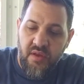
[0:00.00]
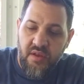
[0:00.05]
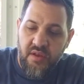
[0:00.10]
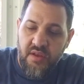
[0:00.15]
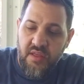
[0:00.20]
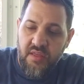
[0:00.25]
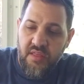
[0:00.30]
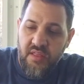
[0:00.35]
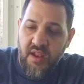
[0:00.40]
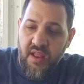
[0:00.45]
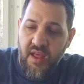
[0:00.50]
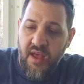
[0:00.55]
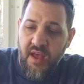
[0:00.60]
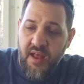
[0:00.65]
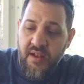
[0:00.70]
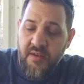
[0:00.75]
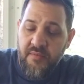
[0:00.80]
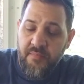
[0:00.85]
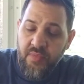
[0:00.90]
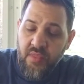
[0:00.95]
Decent
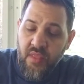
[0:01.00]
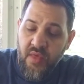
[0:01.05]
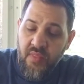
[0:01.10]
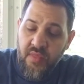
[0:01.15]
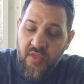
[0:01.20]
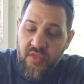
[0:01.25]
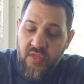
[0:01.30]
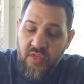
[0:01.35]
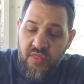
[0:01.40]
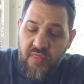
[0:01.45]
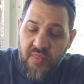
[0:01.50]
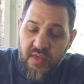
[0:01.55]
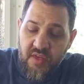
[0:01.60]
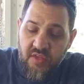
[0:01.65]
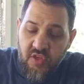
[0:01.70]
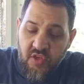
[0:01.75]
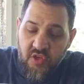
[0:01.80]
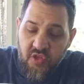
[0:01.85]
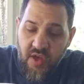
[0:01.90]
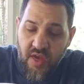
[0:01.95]
head. This is the
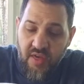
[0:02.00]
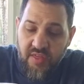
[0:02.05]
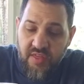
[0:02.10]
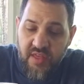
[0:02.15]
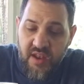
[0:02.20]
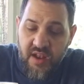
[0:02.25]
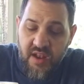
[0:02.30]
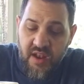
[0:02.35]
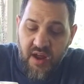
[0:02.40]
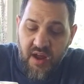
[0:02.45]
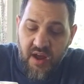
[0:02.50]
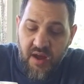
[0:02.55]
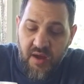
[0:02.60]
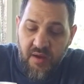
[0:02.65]
suggested